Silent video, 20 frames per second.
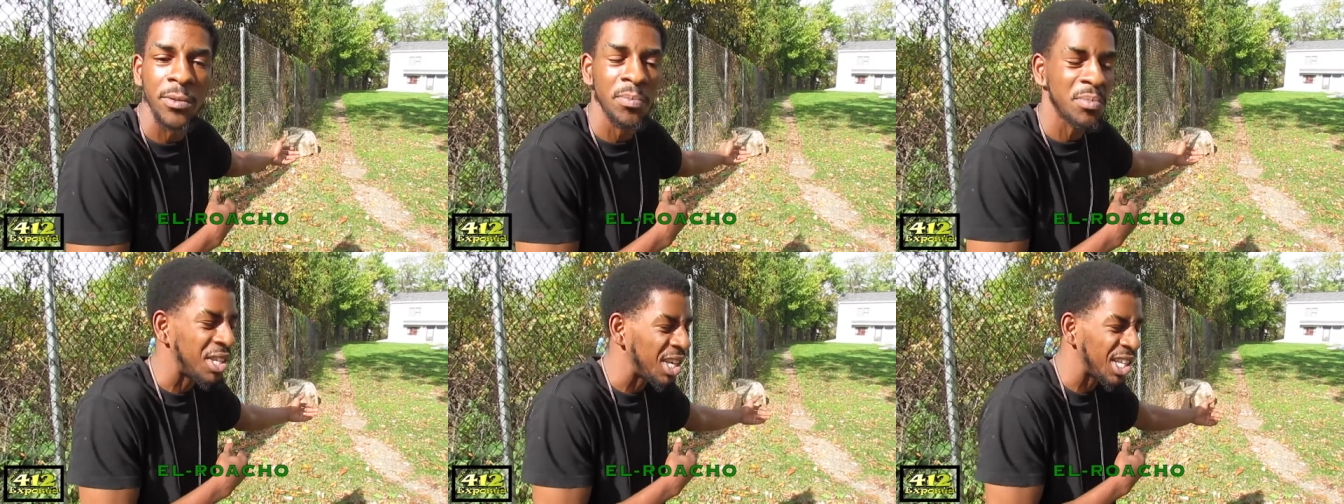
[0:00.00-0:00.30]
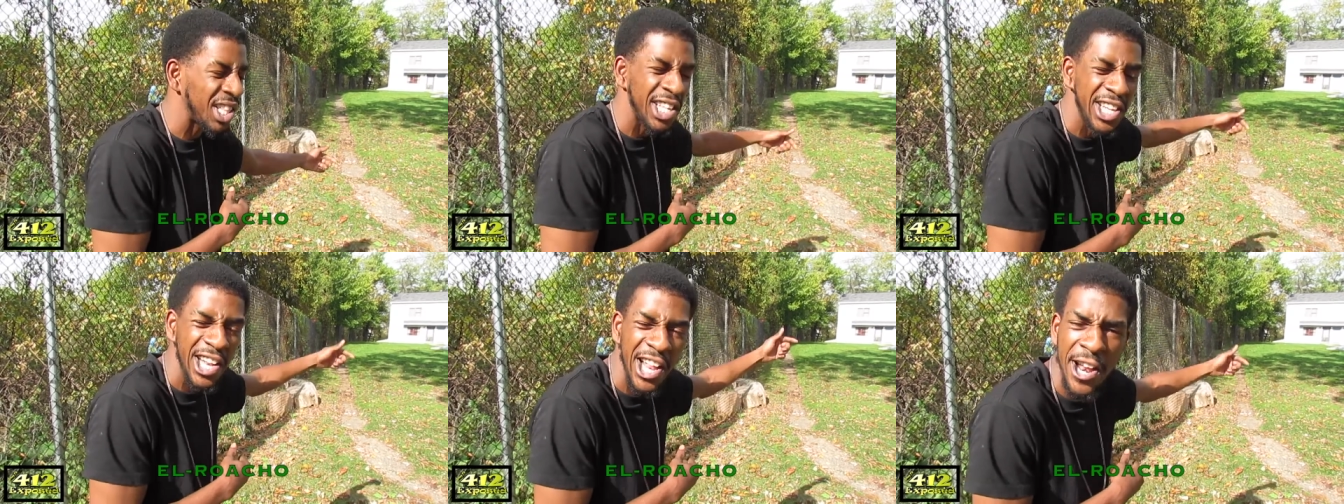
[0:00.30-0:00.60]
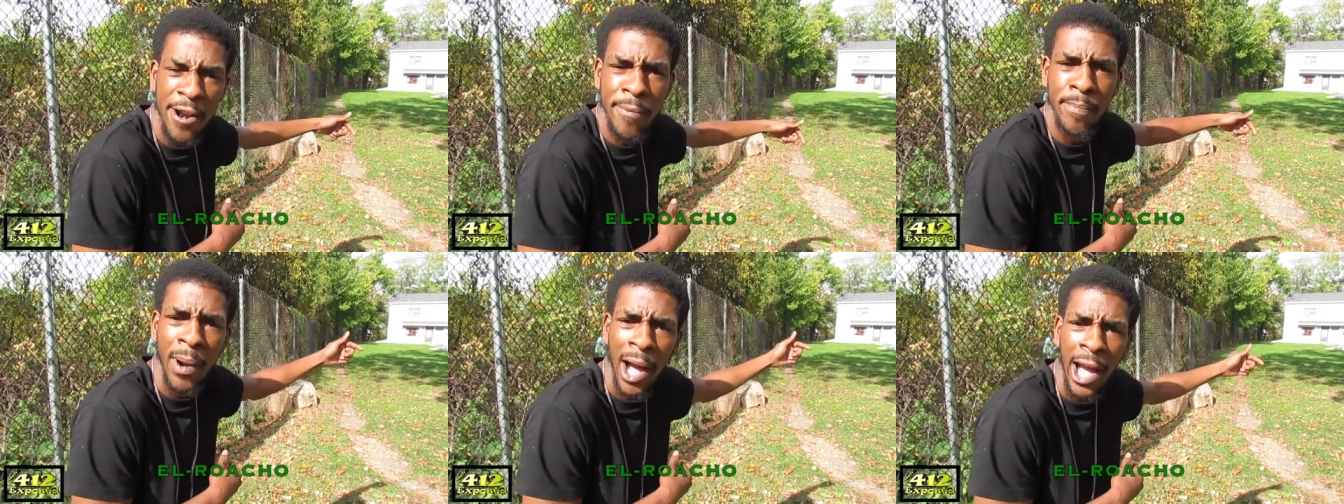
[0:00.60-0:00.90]
I'm killing
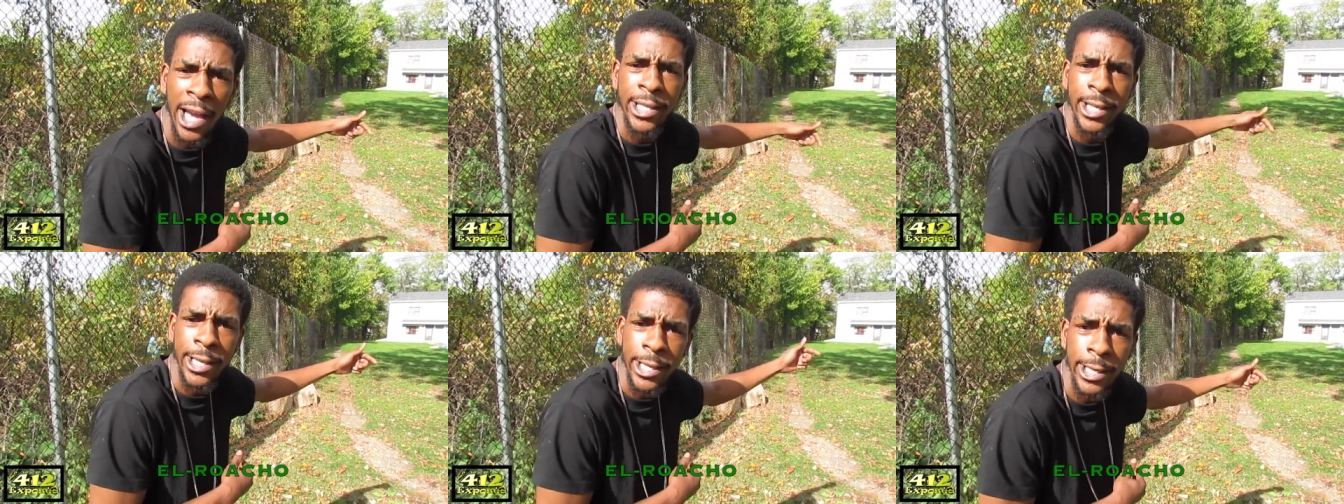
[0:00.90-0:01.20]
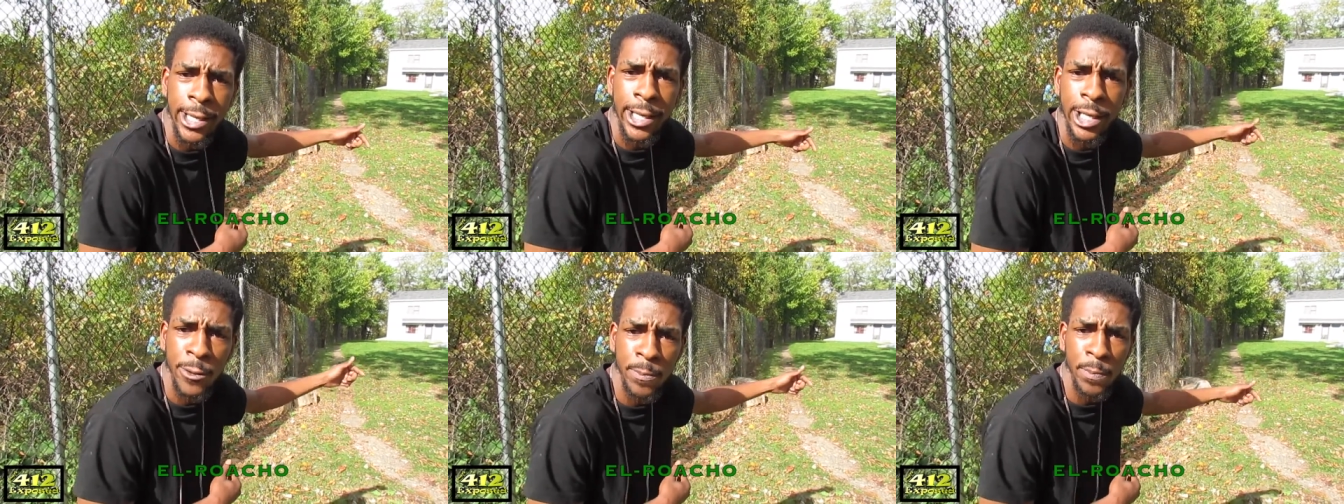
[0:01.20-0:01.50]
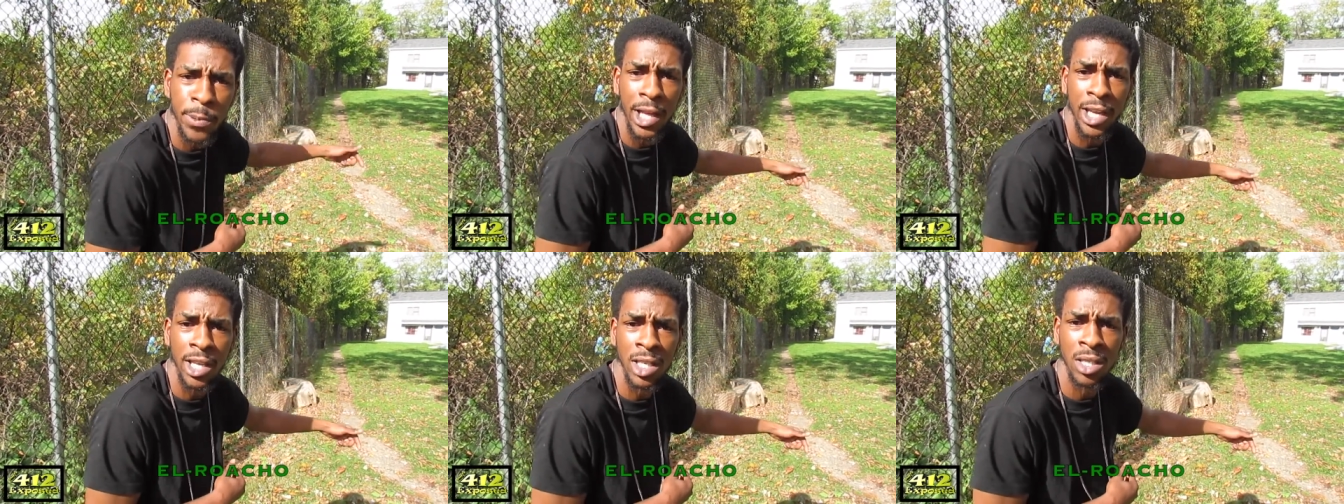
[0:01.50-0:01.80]
everybody in this
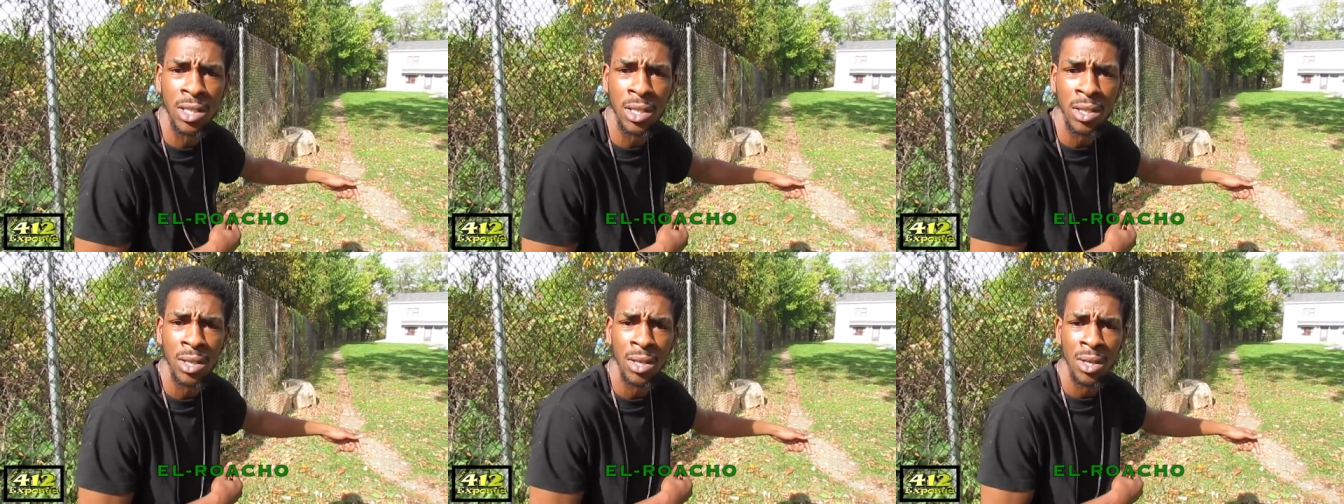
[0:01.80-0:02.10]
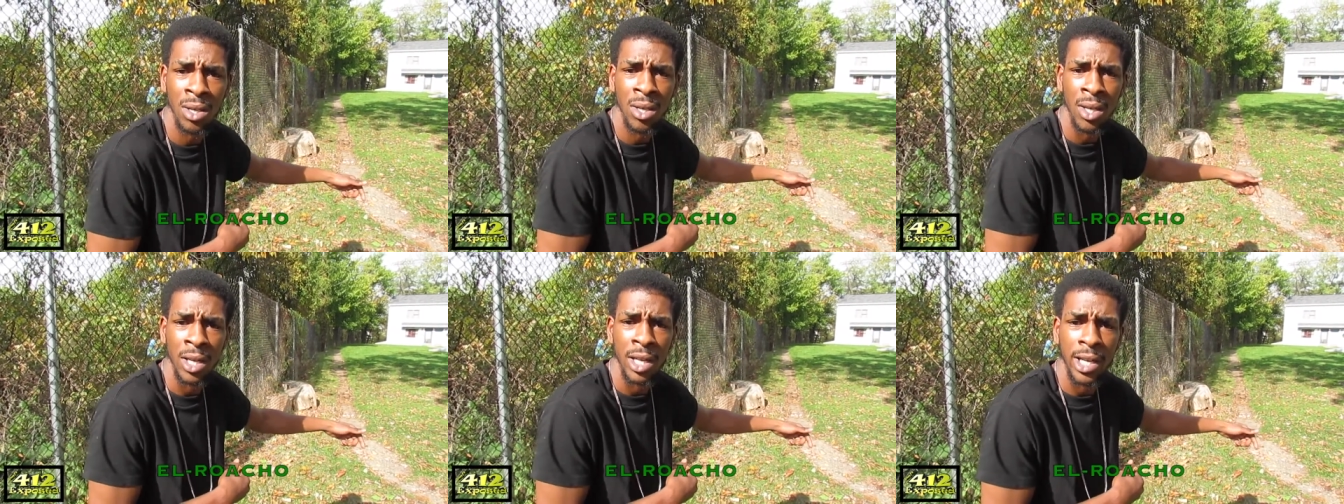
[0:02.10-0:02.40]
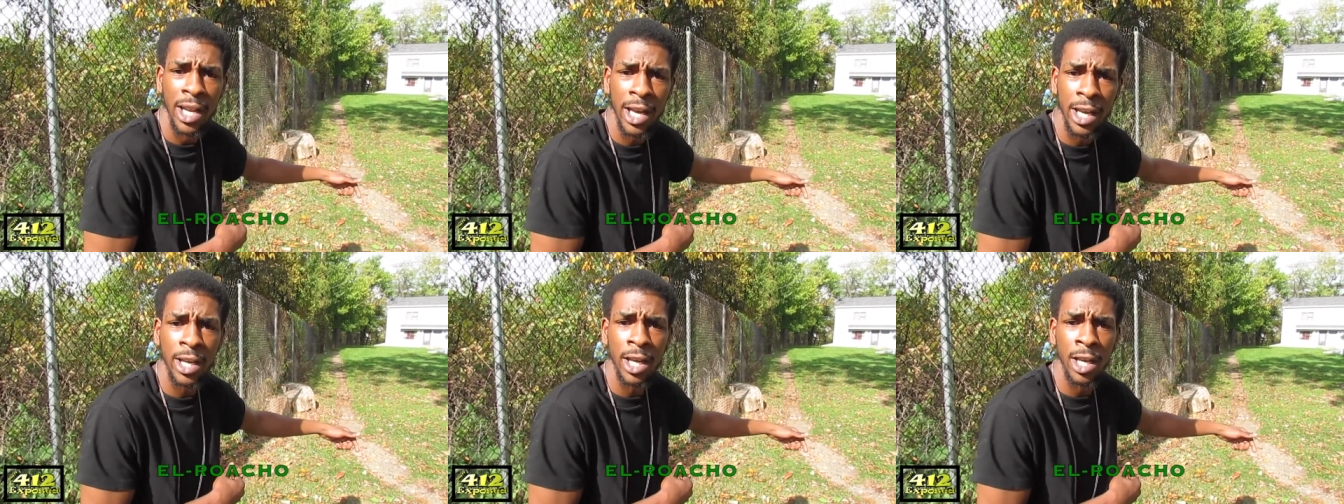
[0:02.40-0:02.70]
place,
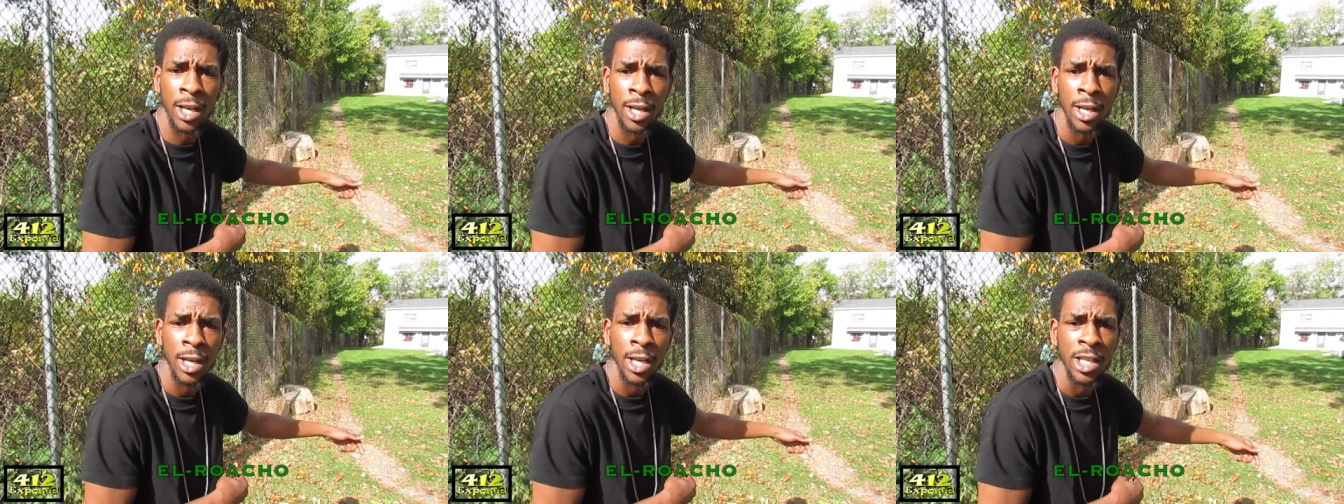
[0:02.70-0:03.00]
nigga.